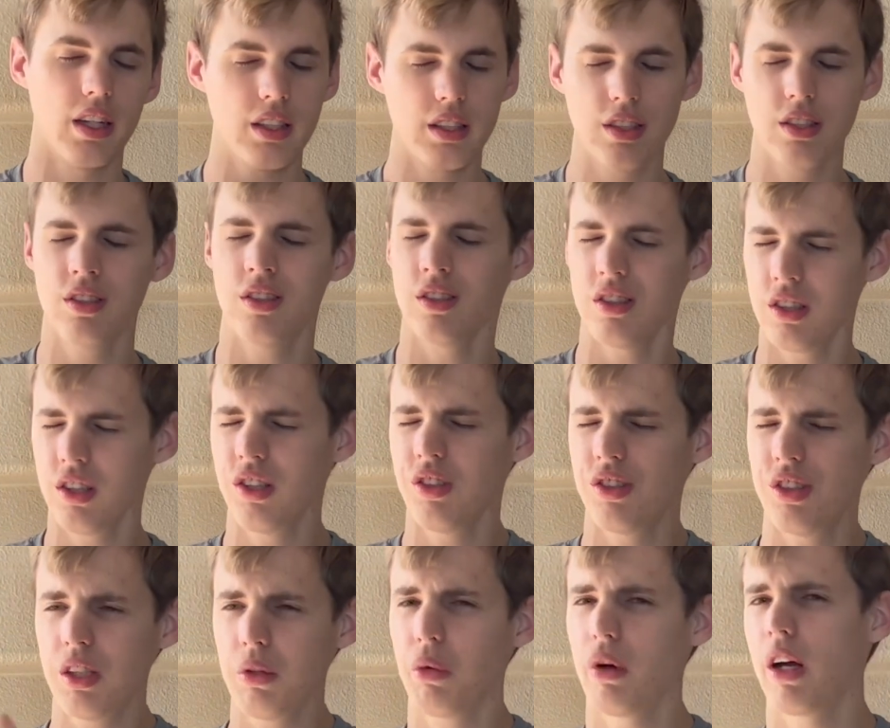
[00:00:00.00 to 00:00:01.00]
You, you
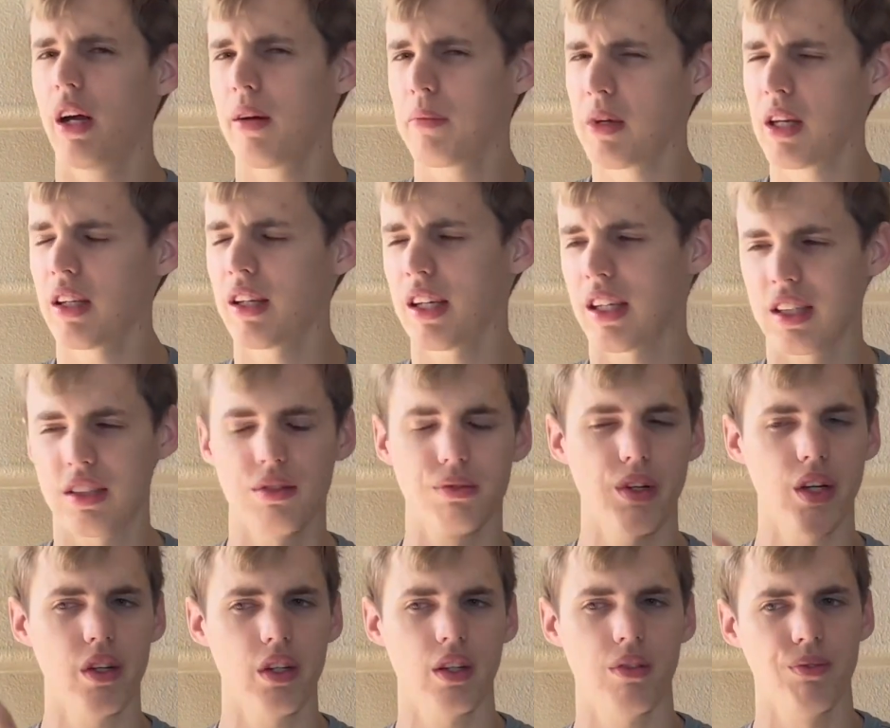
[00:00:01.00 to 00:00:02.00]
see where I mean? Like, it's
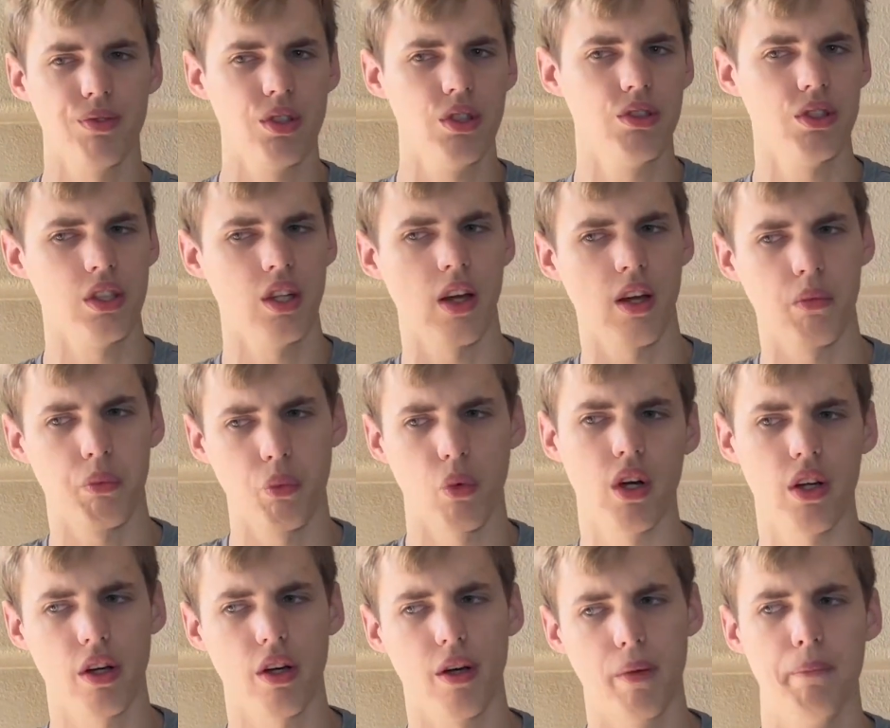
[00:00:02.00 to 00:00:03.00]
very confusing on
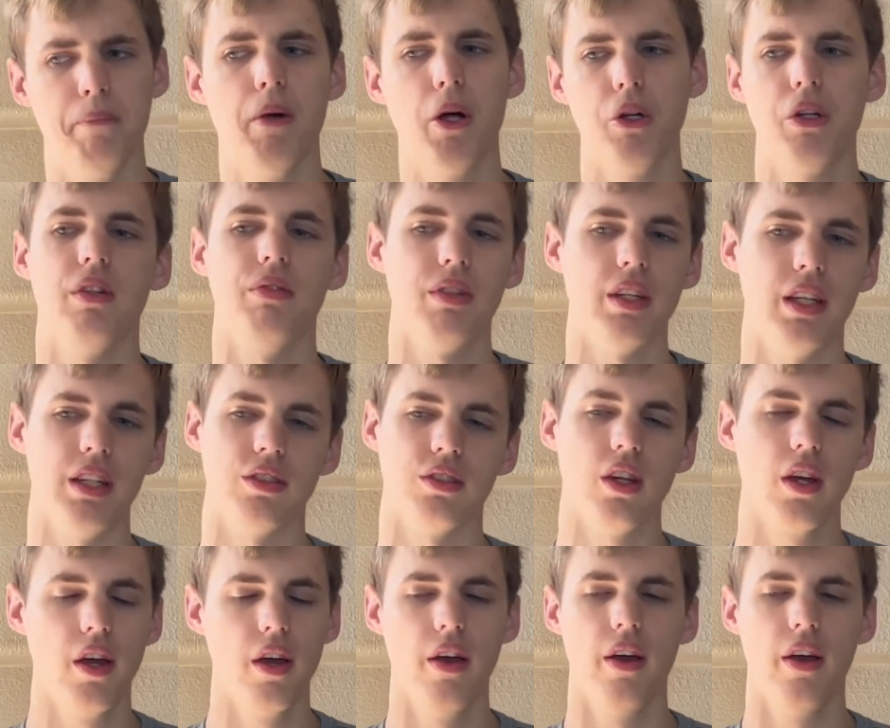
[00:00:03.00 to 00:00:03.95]
what her motive is.